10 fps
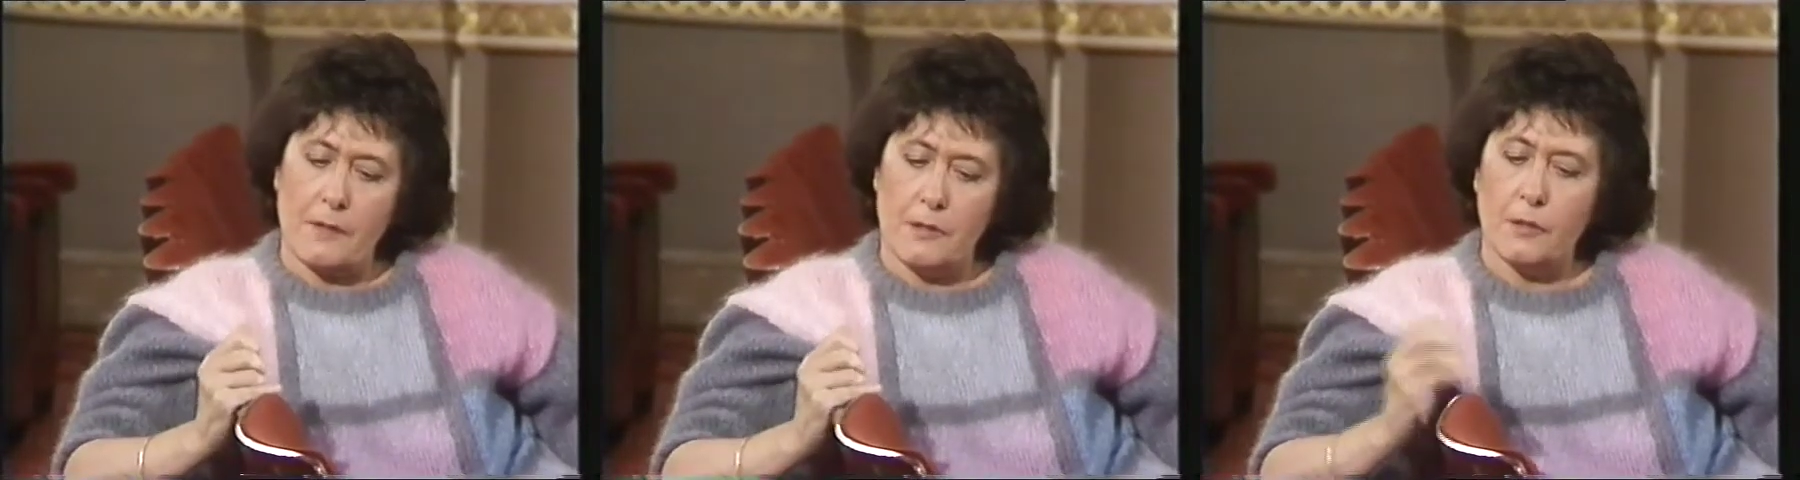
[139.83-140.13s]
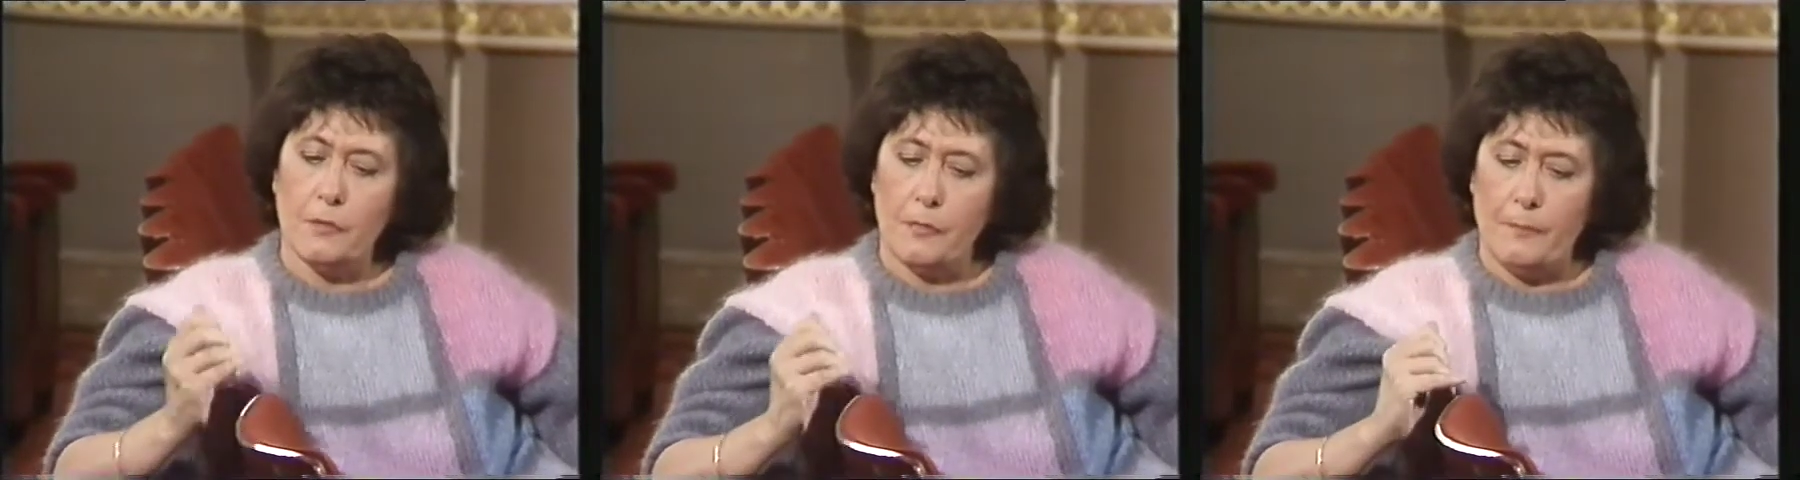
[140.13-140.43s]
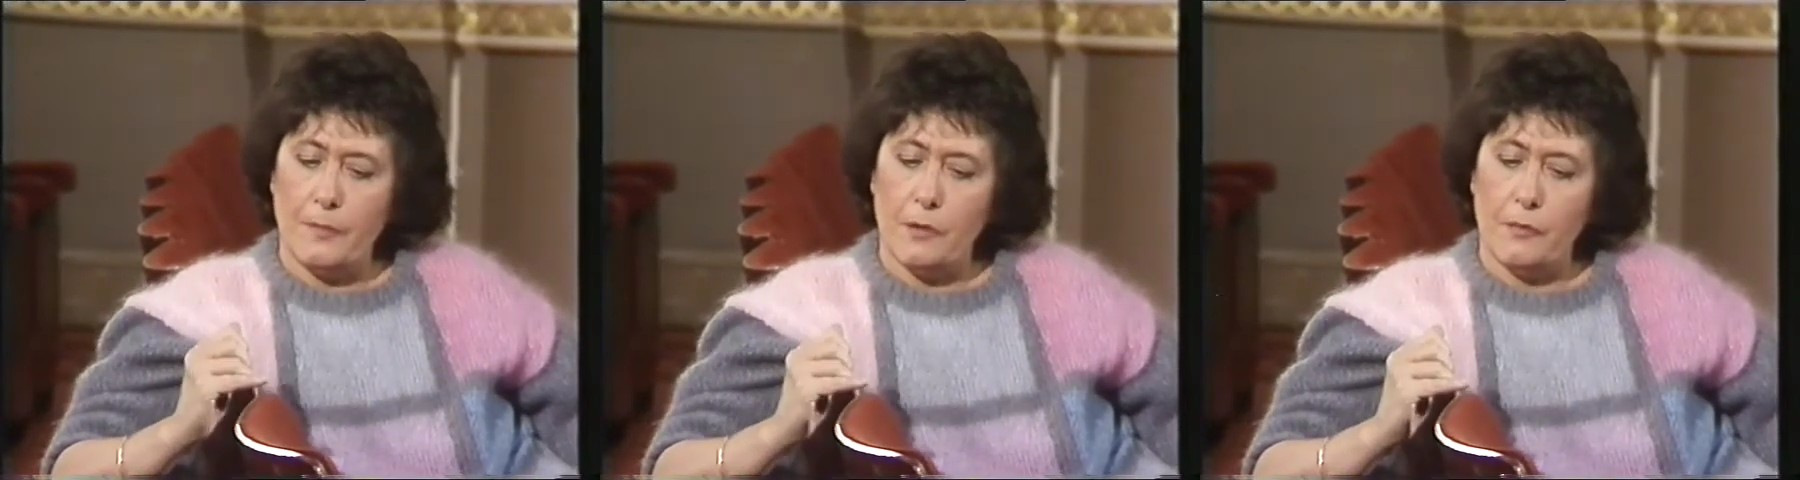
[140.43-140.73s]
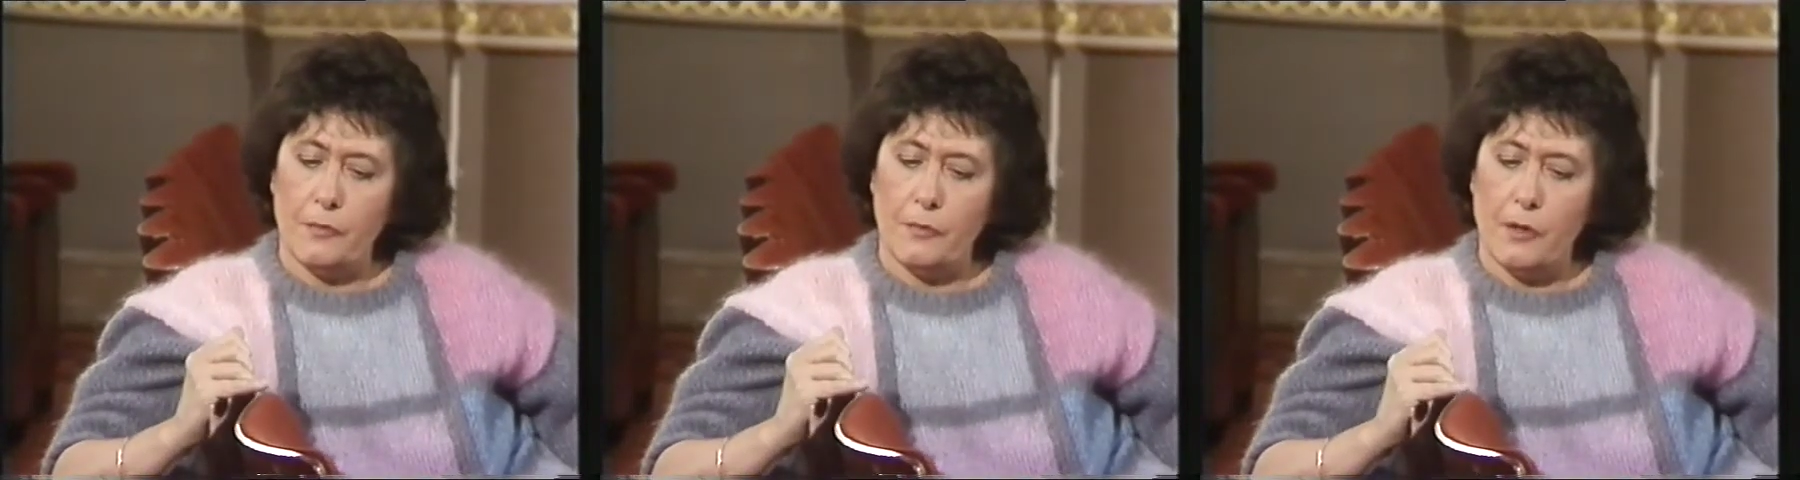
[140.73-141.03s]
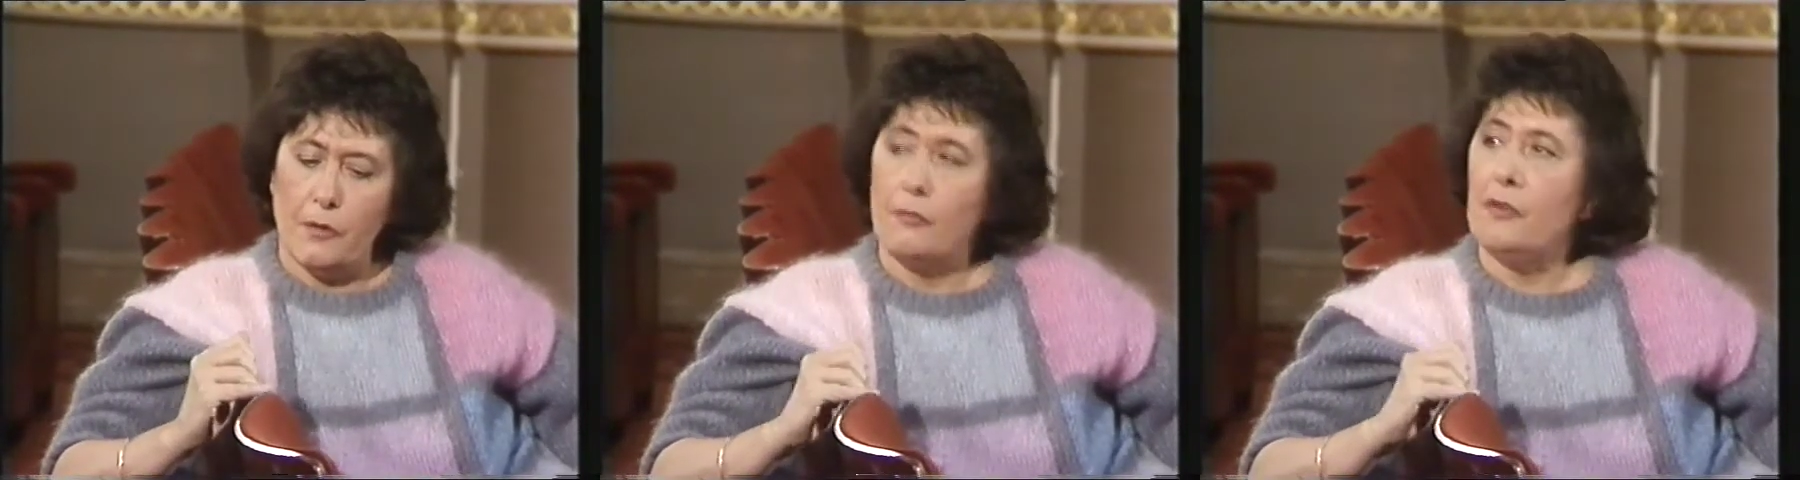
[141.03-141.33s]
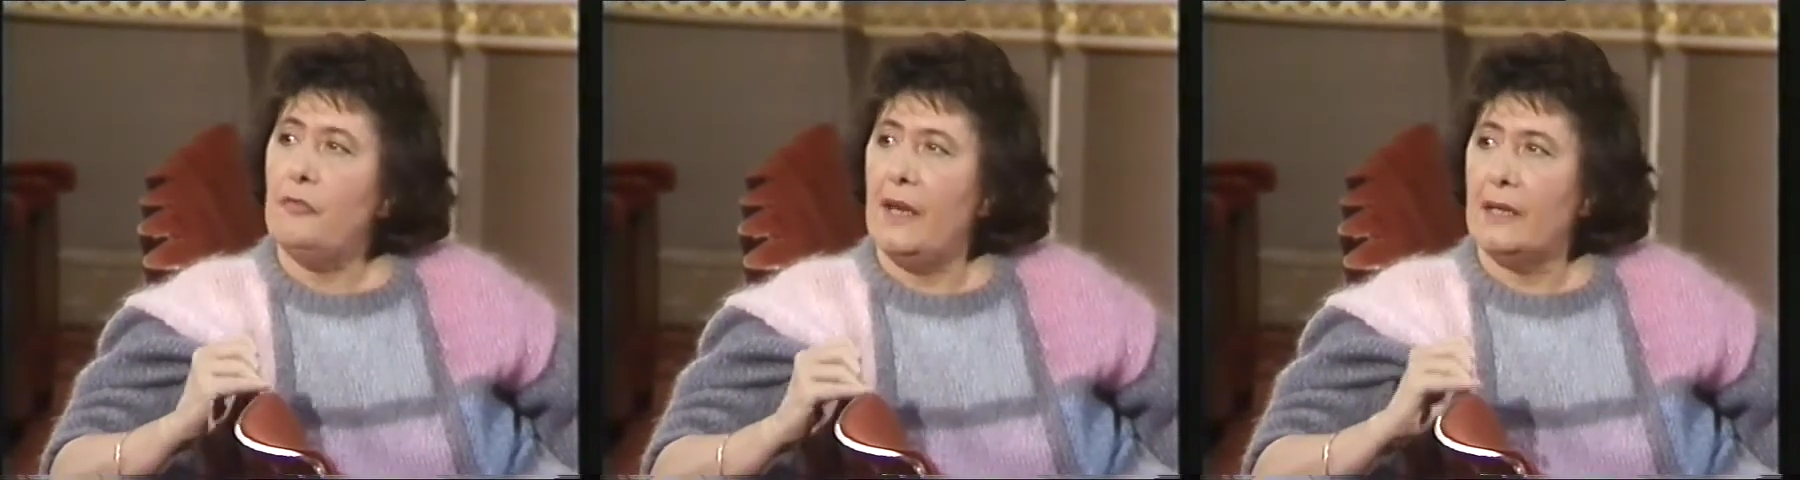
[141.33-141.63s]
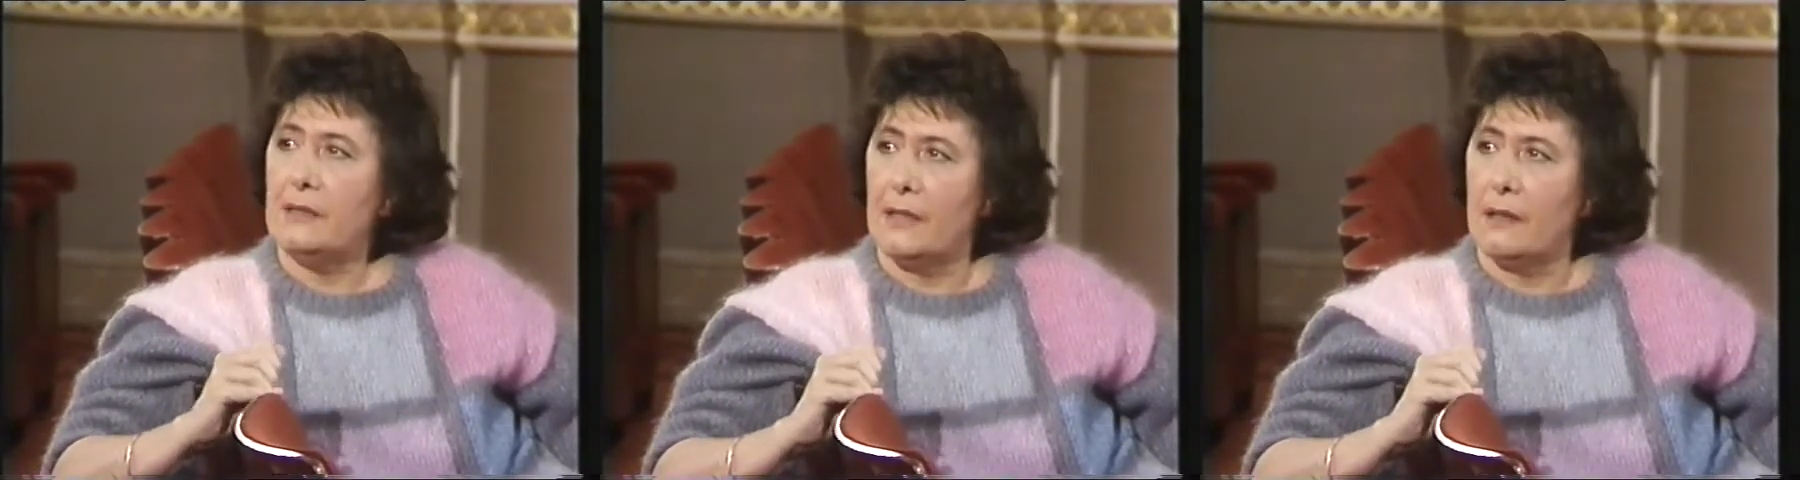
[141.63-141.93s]
you're
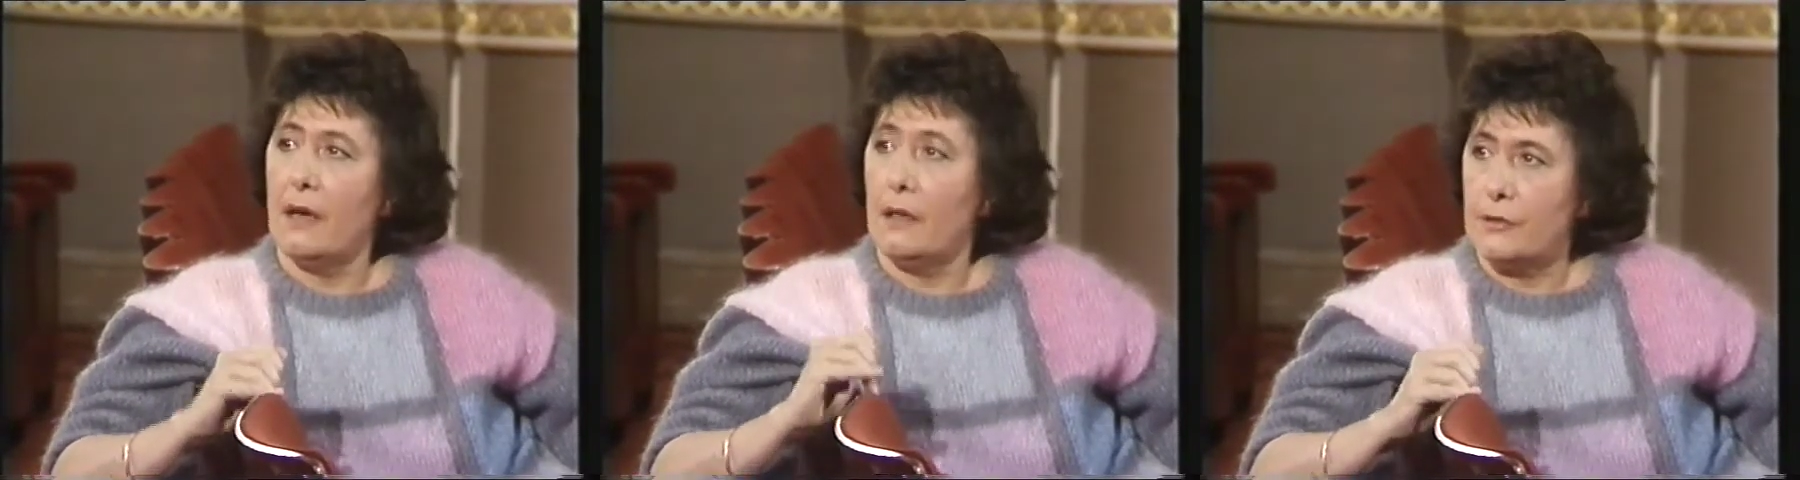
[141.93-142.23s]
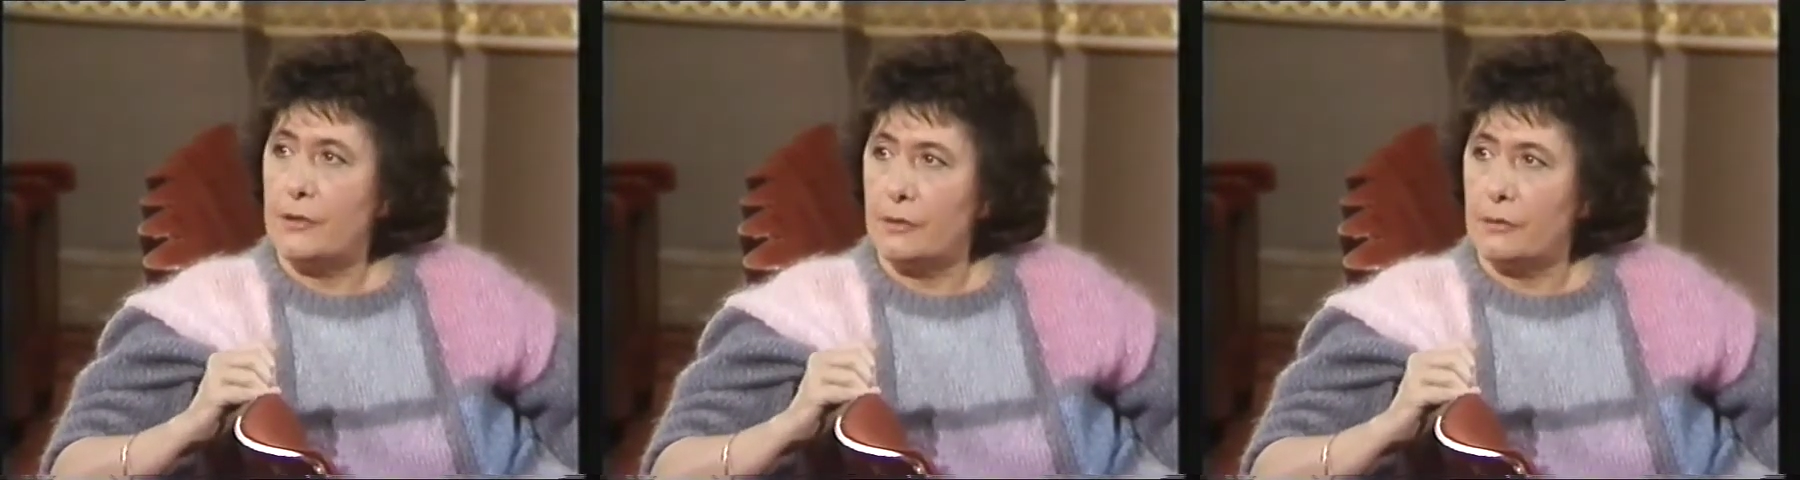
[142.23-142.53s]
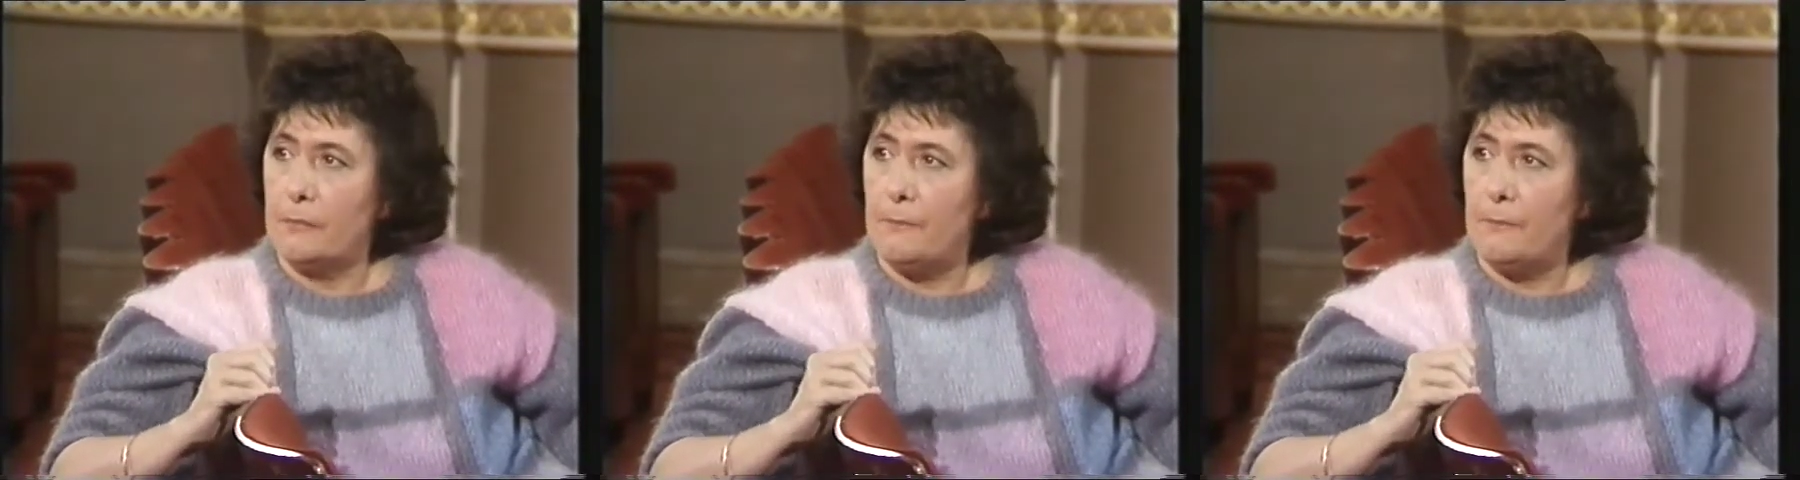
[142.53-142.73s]
reflecting, aren't you,